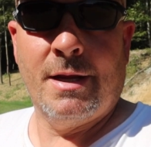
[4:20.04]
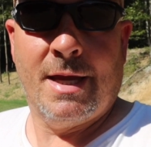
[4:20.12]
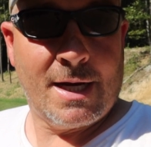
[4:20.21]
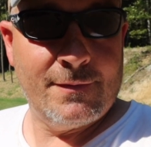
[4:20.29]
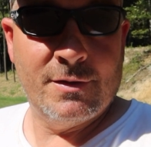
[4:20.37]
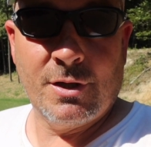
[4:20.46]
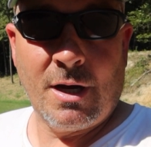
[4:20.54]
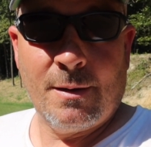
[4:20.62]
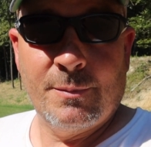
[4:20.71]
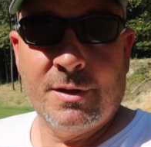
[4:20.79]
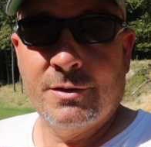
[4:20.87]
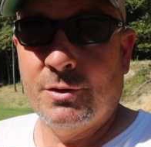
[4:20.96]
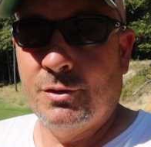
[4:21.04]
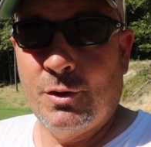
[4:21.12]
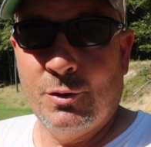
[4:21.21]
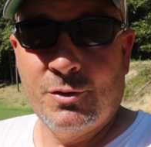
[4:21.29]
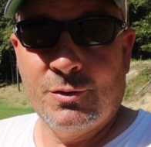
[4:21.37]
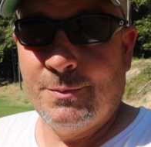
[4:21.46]
a heck of a job, because there's no
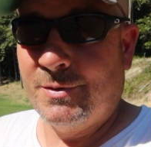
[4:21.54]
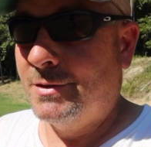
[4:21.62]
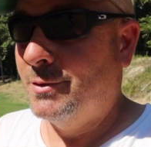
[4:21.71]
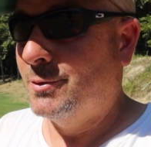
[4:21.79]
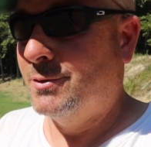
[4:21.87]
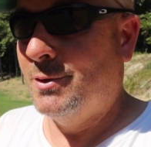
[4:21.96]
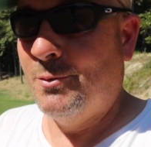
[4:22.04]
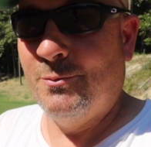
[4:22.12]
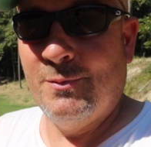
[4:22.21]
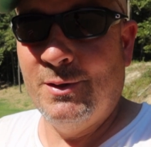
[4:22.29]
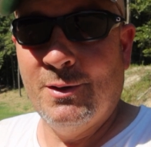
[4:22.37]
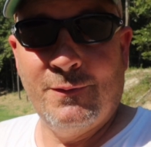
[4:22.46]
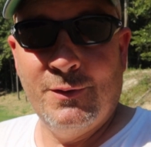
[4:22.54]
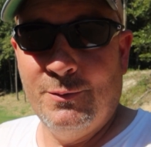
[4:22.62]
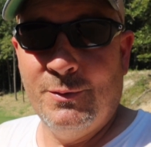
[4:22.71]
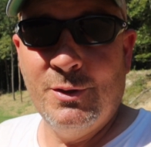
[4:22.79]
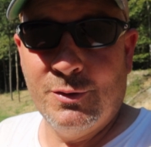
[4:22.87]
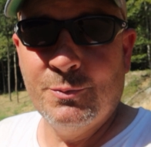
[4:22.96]
strips, there's no, you know, if
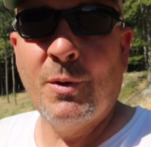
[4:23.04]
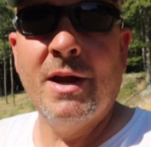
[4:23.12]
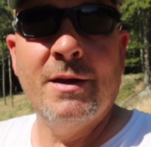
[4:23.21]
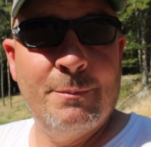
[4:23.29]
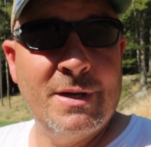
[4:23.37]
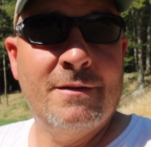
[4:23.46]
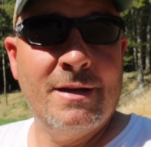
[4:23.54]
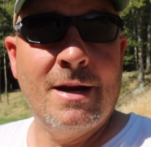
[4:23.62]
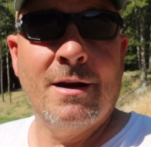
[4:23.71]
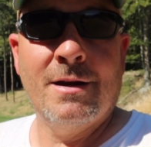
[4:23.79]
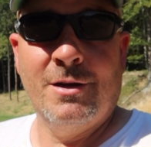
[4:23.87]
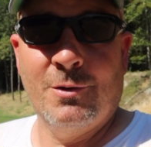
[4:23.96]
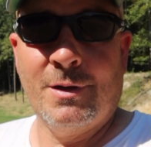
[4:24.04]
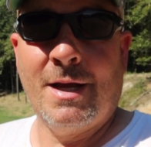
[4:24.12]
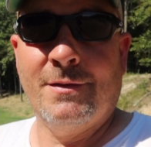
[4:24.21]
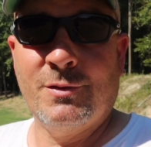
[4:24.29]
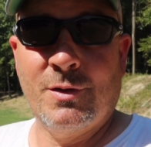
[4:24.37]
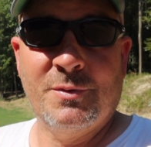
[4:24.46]
you spray a big area, you're gonna
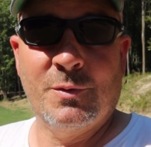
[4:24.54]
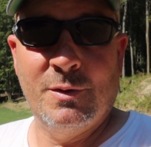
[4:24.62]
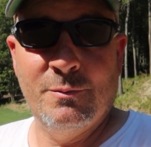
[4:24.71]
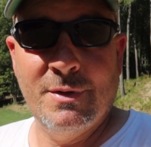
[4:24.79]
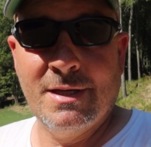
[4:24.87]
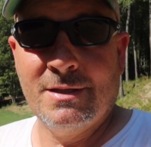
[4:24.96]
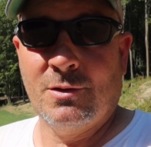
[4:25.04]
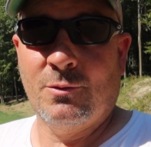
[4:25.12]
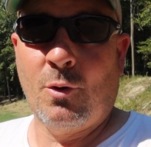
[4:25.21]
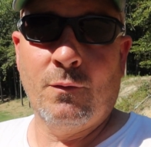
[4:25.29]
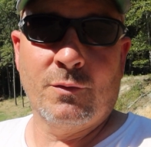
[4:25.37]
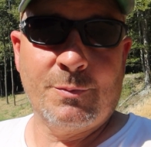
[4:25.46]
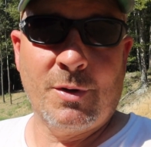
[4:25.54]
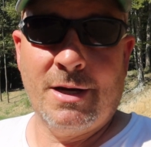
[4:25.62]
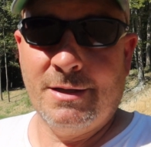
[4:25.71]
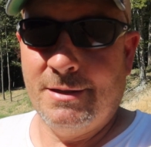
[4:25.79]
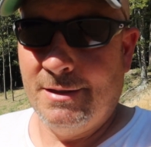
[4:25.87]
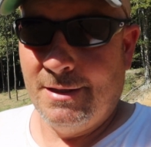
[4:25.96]
have strips where you missed or
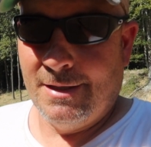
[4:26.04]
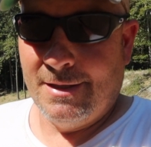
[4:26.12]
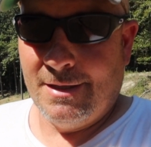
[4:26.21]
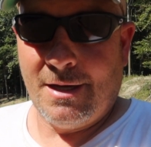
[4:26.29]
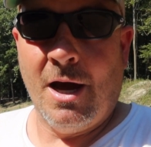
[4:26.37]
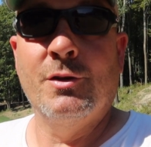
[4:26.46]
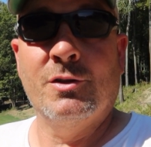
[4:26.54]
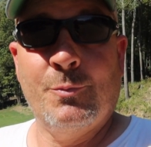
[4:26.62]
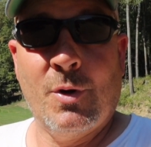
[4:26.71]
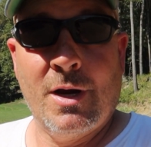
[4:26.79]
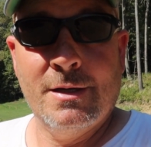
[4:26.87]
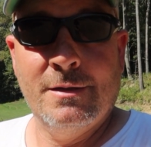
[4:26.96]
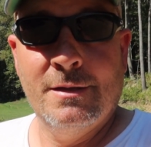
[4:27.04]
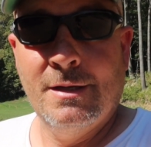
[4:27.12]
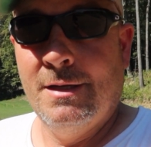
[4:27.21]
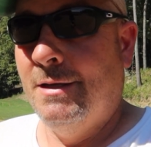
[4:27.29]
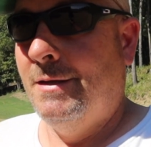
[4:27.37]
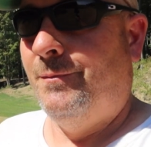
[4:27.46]
oversprayed, undersprayed.
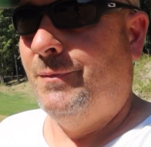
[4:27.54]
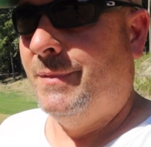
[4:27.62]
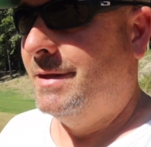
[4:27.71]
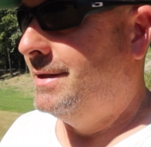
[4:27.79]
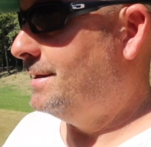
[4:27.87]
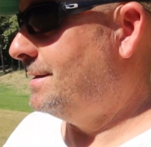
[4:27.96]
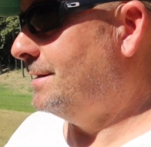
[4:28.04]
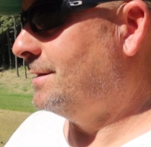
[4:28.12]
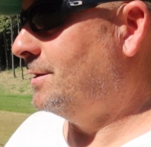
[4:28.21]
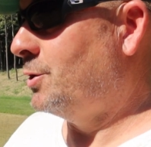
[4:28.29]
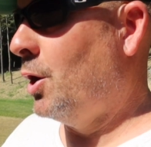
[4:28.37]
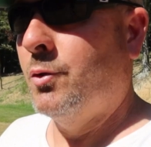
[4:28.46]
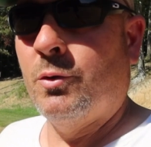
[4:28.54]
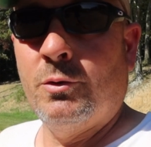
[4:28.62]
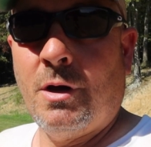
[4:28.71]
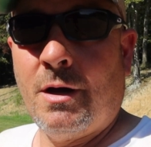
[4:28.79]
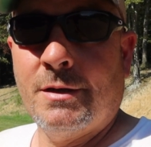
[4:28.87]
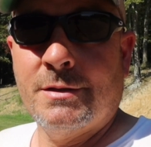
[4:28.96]
This is total
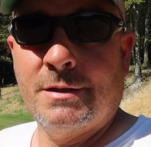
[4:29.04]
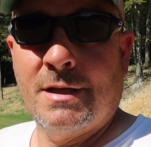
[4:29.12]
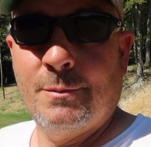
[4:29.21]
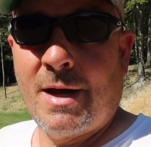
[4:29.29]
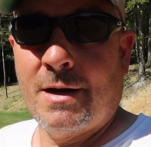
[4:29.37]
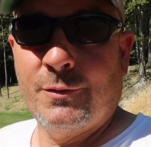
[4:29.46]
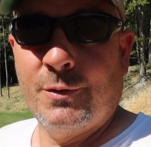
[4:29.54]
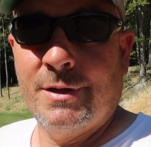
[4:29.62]
loss in a matter of 3